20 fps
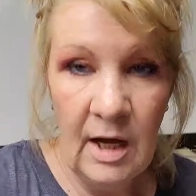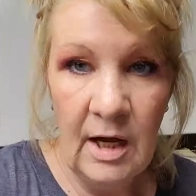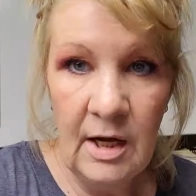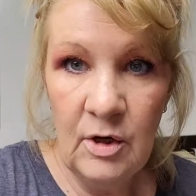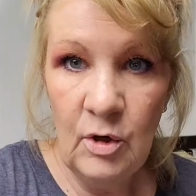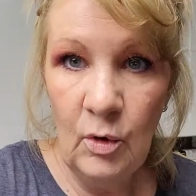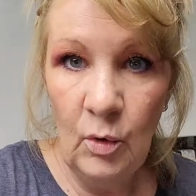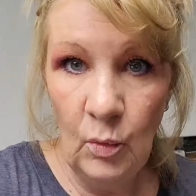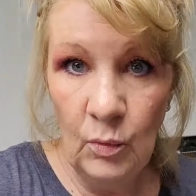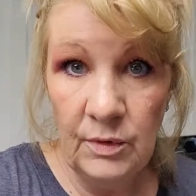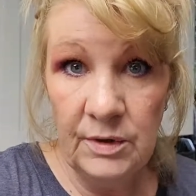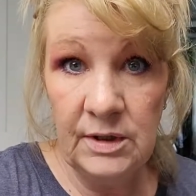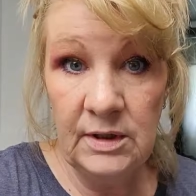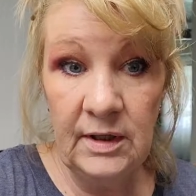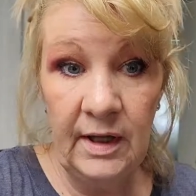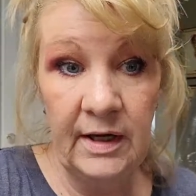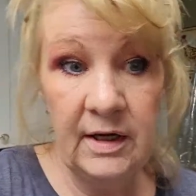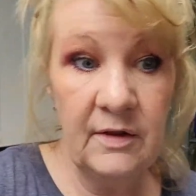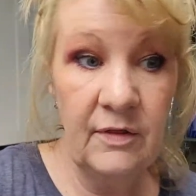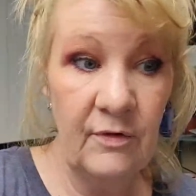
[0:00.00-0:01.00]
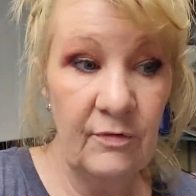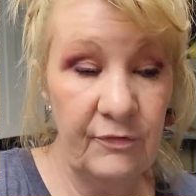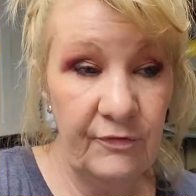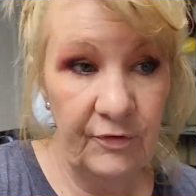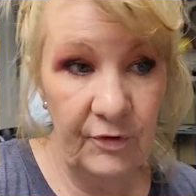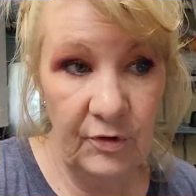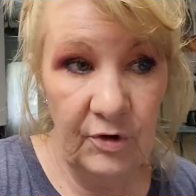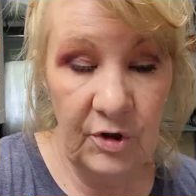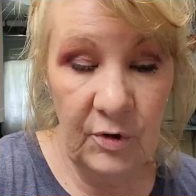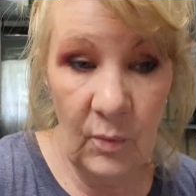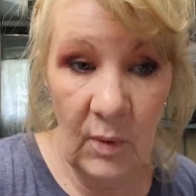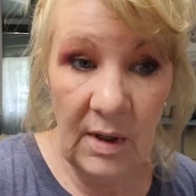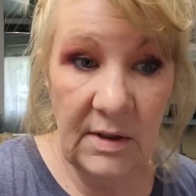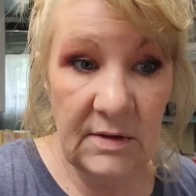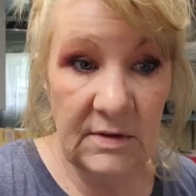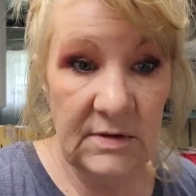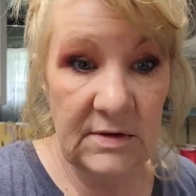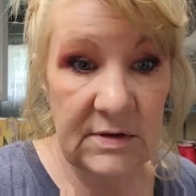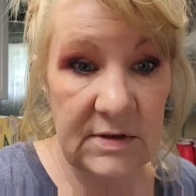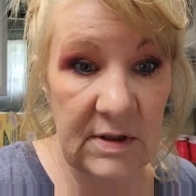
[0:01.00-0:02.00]
I only like the fruity
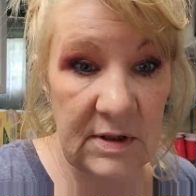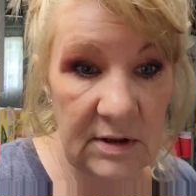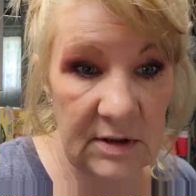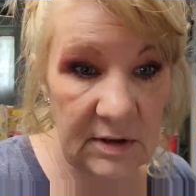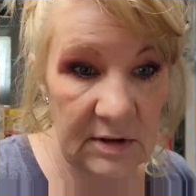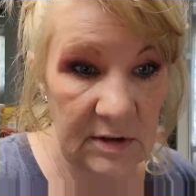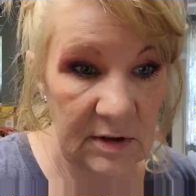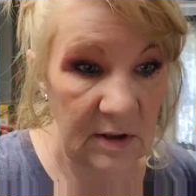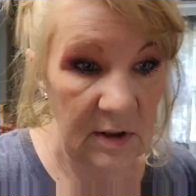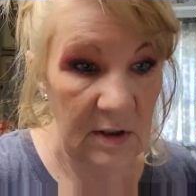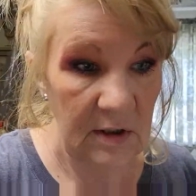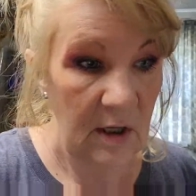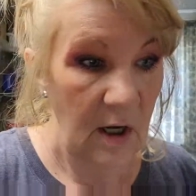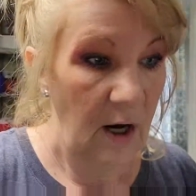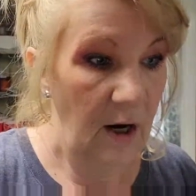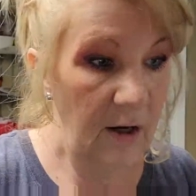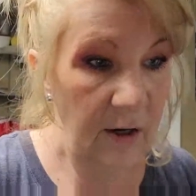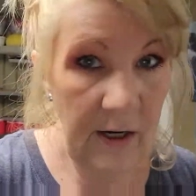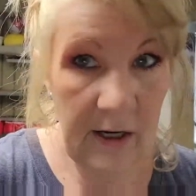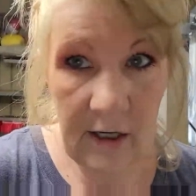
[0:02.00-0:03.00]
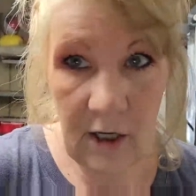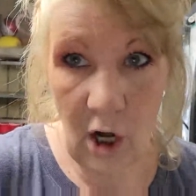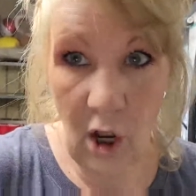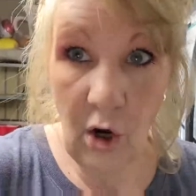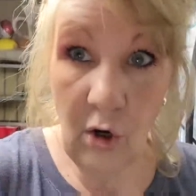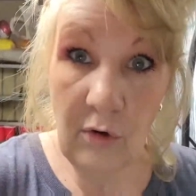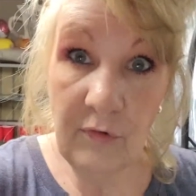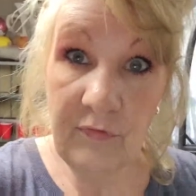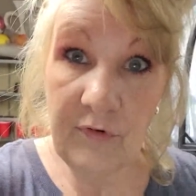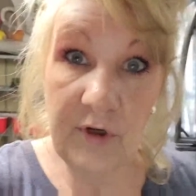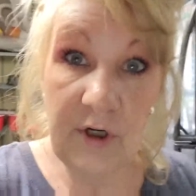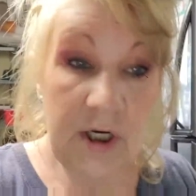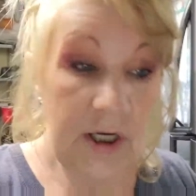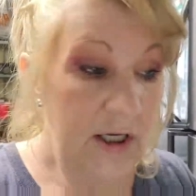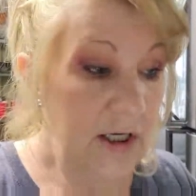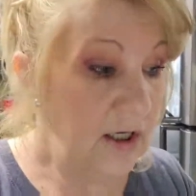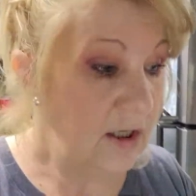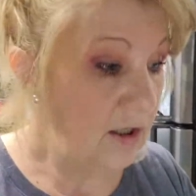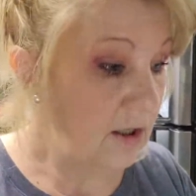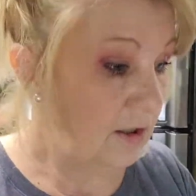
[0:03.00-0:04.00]
ones. All right, over
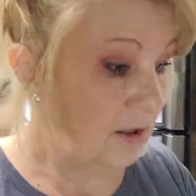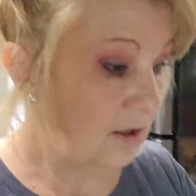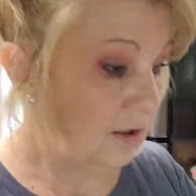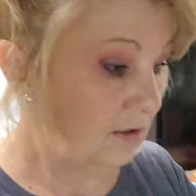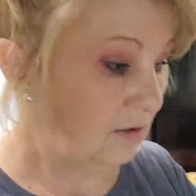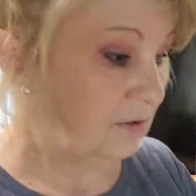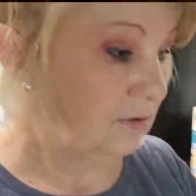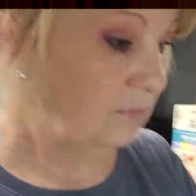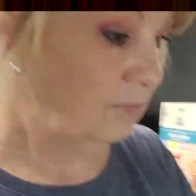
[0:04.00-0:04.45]
here,